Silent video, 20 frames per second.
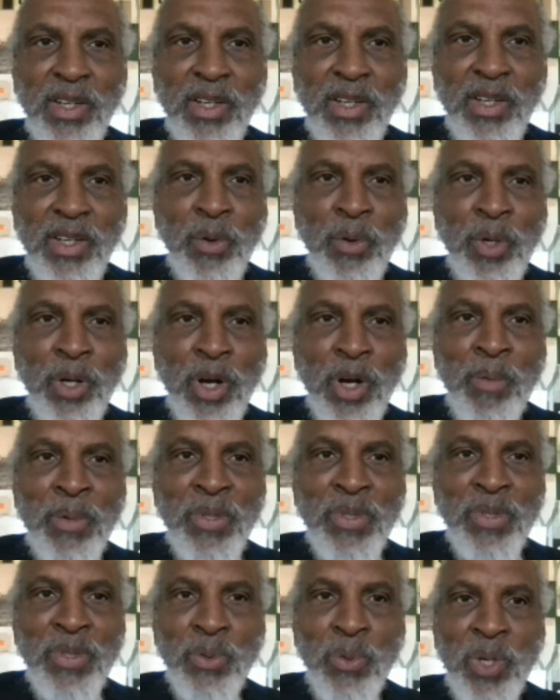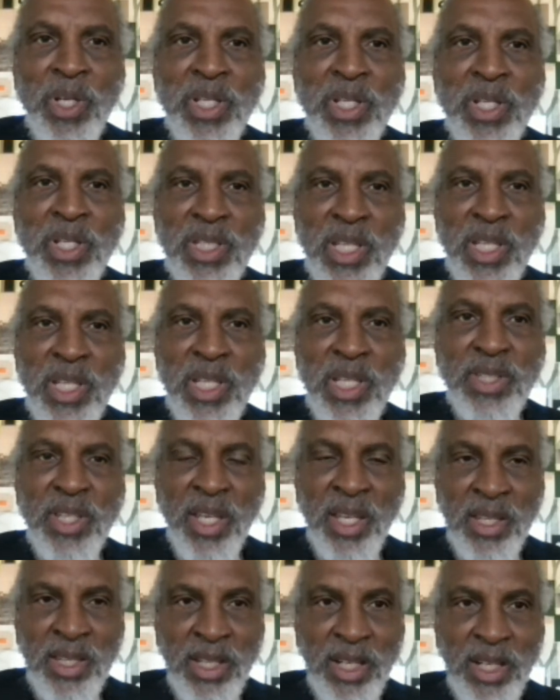there were almost 20 states
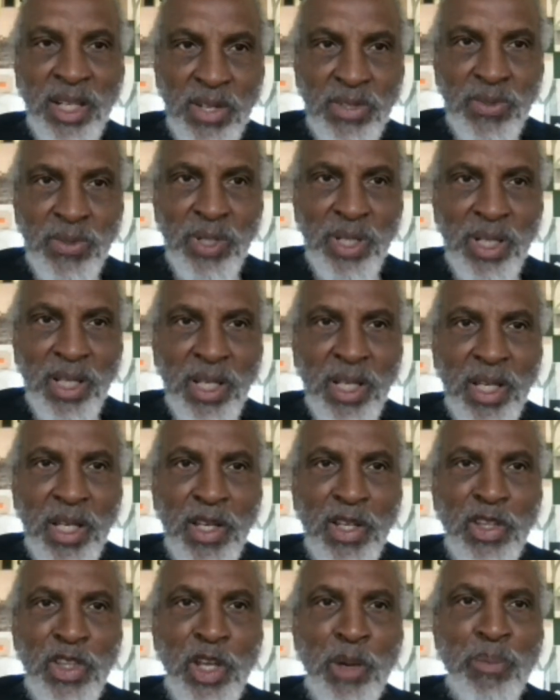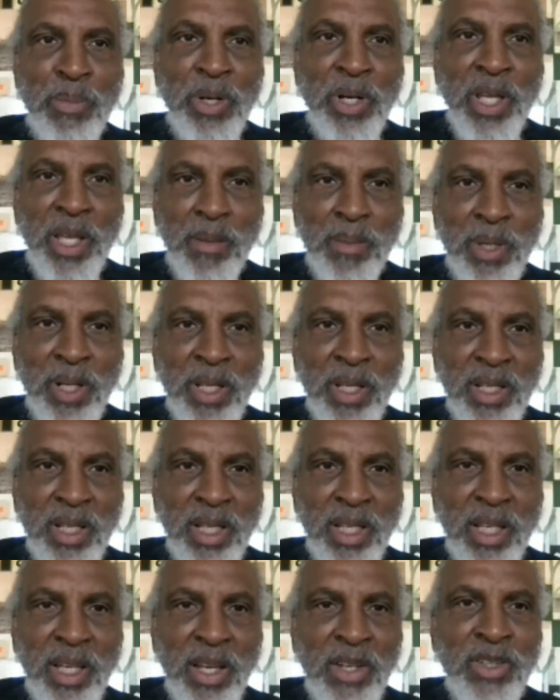in the country that prohibited
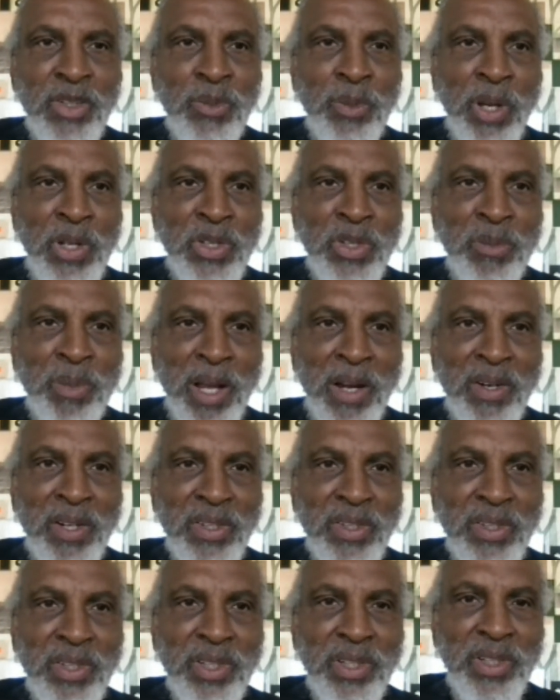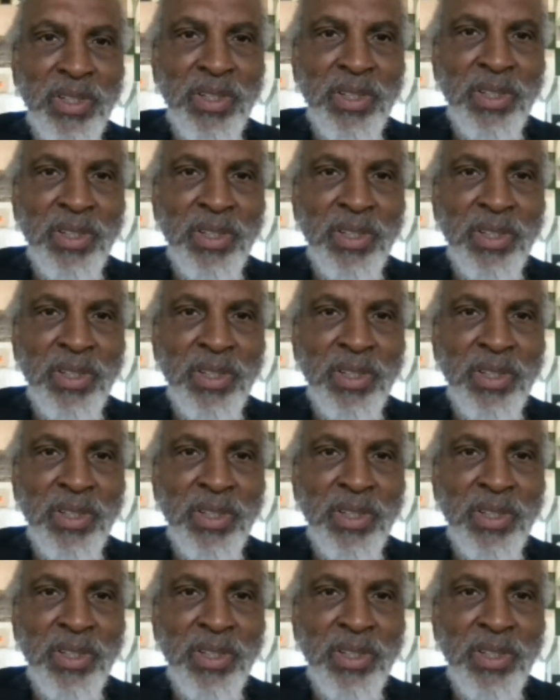interracial marriage.